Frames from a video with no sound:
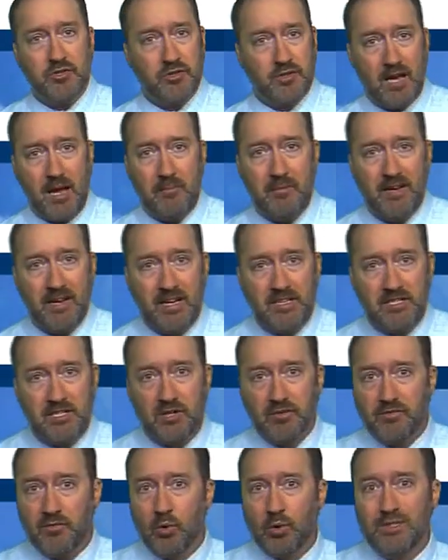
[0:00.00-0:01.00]
dominates
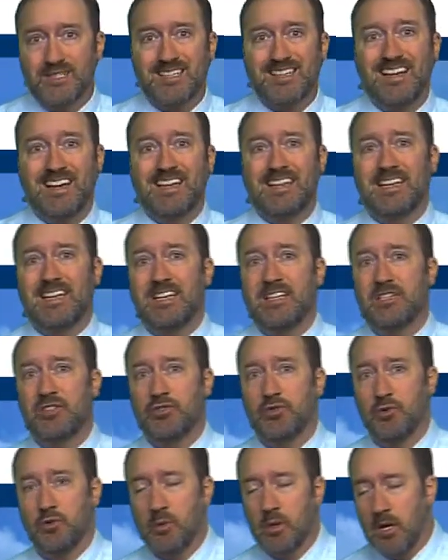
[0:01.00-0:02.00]
here for tonight
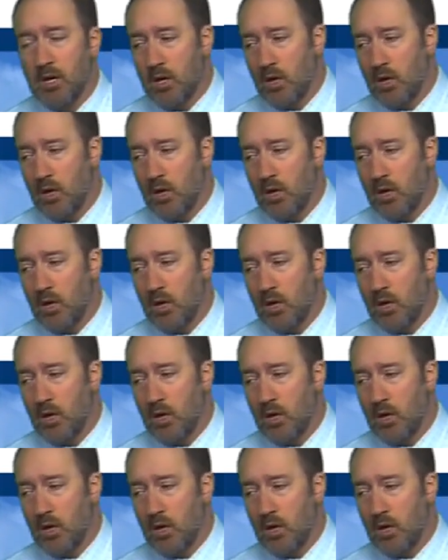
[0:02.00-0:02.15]
into